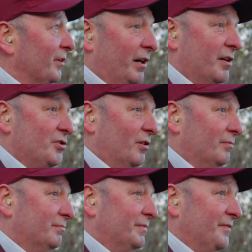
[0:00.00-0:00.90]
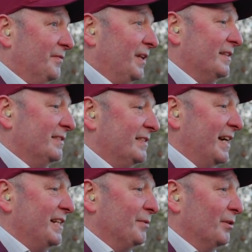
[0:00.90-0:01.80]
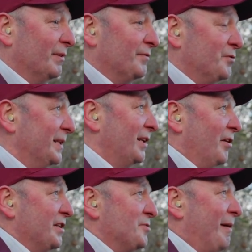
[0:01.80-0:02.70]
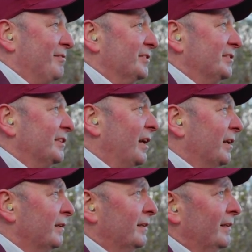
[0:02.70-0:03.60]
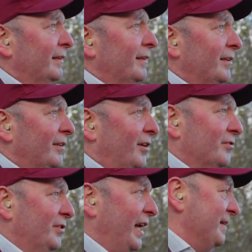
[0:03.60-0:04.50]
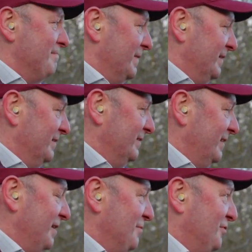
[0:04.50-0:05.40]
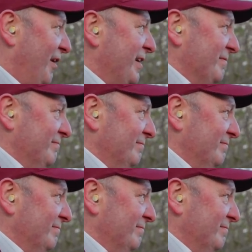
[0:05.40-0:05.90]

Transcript: like I shot with that titanium gun with 29 inch barrels the other day on game, and it was great.